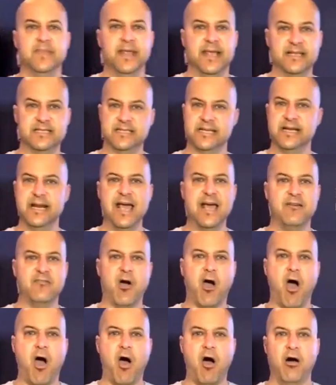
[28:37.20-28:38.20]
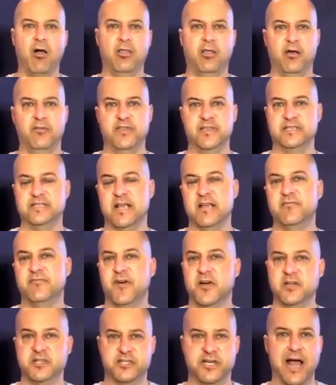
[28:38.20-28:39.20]
It's going to have all of the same
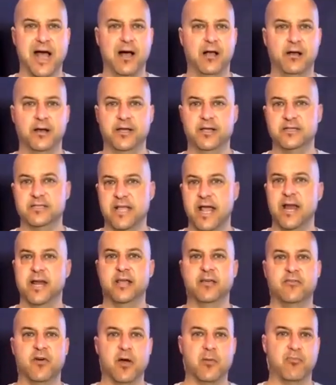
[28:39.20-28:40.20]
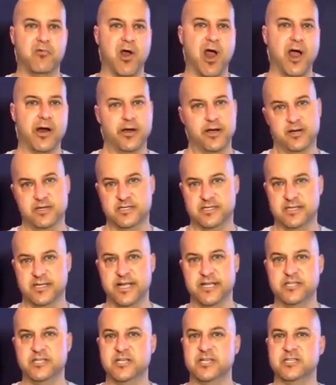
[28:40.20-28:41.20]
functionality as any of our products.
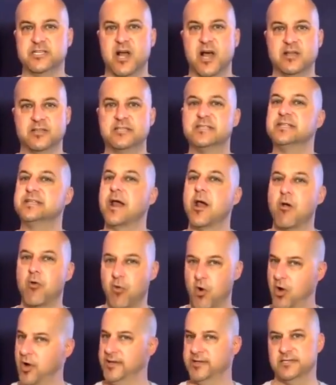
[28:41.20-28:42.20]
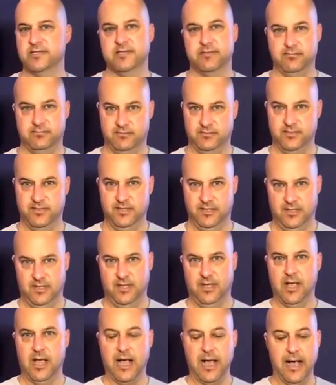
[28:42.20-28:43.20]
It's just on steroids.
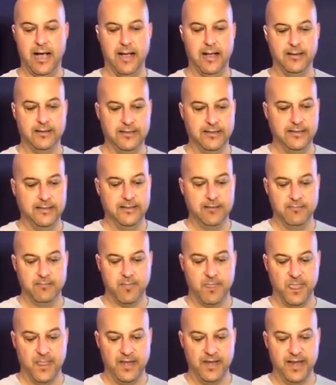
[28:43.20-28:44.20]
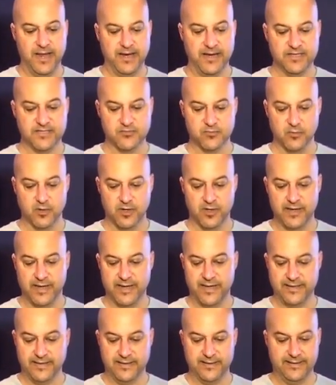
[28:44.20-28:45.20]
And it's
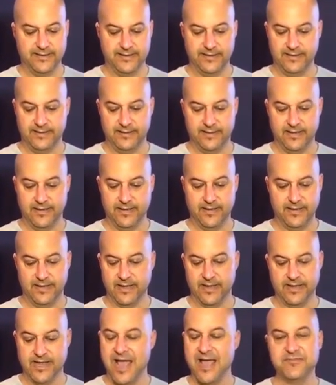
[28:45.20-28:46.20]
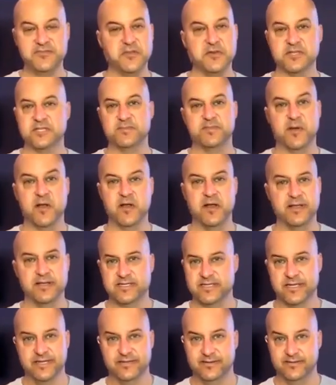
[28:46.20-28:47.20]
really, you have to
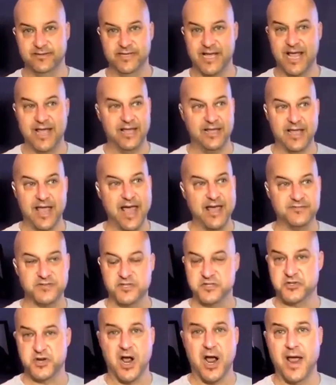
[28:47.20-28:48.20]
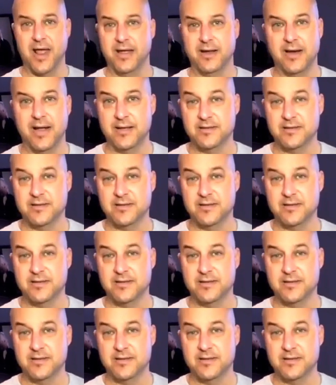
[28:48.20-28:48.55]
experience it. You have to try it.